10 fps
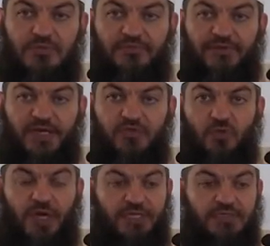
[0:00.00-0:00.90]
in
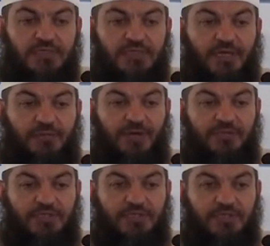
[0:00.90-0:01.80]
fact twice,
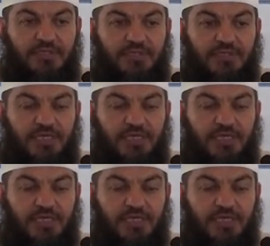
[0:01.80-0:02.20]
about it.